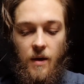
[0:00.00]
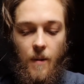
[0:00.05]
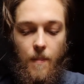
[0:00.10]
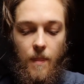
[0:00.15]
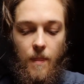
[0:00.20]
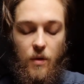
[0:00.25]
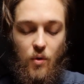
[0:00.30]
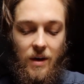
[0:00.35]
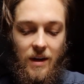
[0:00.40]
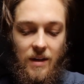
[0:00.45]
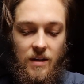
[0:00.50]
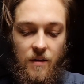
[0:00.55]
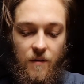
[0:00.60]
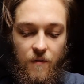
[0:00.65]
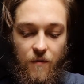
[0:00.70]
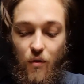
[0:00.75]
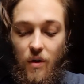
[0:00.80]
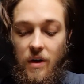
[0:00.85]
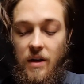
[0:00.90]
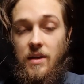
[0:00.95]
You get
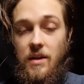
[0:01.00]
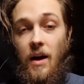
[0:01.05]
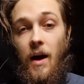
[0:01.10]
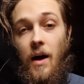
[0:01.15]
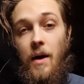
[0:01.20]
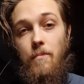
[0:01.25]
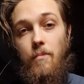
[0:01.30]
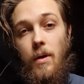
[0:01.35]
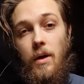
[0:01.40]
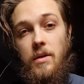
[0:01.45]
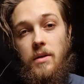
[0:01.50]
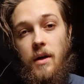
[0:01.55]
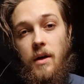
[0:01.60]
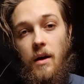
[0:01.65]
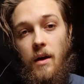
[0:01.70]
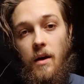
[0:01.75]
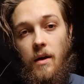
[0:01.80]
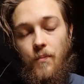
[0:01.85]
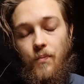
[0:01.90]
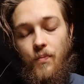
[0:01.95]
free time,
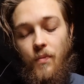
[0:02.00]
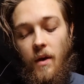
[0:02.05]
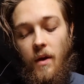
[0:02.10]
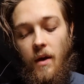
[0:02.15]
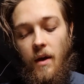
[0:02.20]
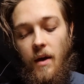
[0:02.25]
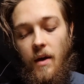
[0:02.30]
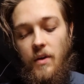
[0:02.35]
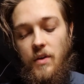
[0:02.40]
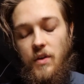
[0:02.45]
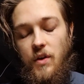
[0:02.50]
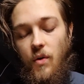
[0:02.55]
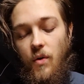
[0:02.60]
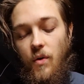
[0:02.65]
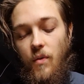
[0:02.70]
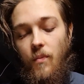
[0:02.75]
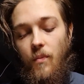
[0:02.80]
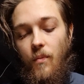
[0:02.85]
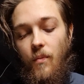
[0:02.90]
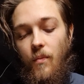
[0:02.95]
basically.
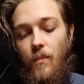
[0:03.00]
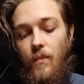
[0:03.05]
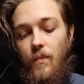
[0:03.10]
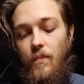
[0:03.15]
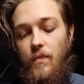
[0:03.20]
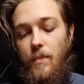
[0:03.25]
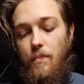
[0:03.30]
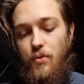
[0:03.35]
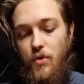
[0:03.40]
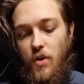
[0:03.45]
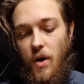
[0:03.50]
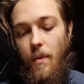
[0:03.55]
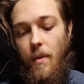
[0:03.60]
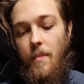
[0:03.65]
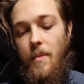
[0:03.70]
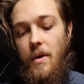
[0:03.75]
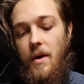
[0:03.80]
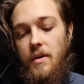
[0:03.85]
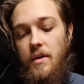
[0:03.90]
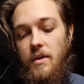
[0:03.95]
So the
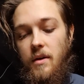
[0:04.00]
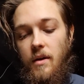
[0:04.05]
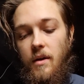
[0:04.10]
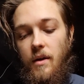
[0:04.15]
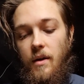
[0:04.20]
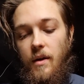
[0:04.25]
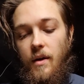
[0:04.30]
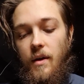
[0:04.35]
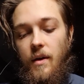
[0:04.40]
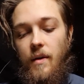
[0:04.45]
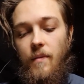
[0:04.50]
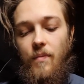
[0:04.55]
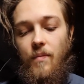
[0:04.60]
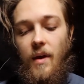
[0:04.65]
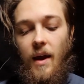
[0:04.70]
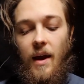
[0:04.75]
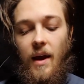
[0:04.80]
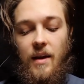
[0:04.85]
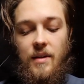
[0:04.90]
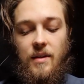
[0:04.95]
problem is,
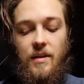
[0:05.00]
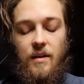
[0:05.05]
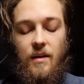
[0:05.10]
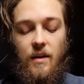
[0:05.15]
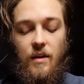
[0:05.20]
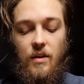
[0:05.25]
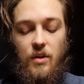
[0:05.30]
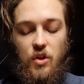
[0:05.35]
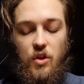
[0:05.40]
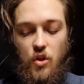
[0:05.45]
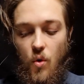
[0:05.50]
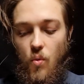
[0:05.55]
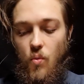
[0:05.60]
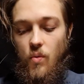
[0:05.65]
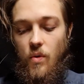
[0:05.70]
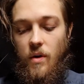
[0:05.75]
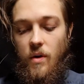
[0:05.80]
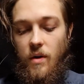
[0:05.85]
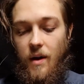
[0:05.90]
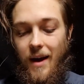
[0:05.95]
as
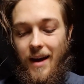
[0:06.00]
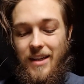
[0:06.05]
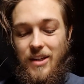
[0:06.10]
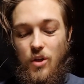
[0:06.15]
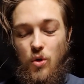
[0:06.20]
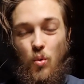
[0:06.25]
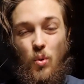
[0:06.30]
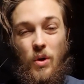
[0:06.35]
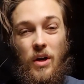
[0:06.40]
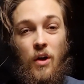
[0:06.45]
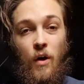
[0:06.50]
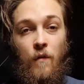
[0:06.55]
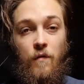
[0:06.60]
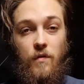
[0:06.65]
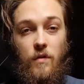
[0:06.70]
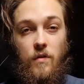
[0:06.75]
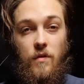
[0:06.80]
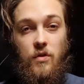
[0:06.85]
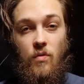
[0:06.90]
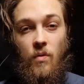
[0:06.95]
soon as you get off
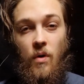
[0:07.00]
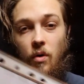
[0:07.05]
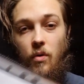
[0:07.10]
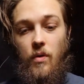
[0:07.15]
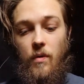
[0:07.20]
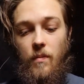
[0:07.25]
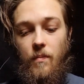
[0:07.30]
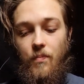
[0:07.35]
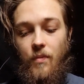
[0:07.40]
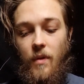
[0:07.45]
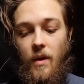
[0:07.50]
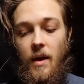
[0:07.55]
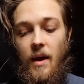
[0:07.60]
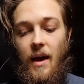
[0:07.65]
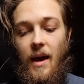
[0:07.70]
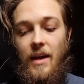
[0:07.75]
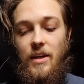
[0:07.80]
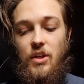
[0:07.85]
this road, as